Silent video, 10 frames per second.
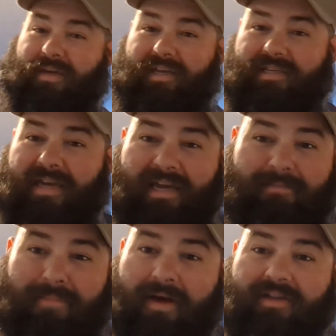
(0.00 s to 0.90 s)
paid
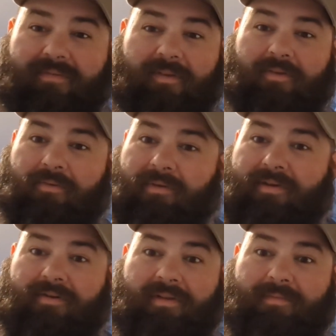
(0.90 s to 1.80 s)
10 bucks for the
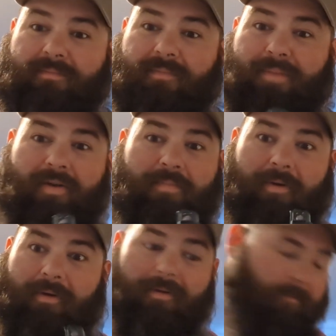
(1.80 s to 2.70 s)
grill and bumper.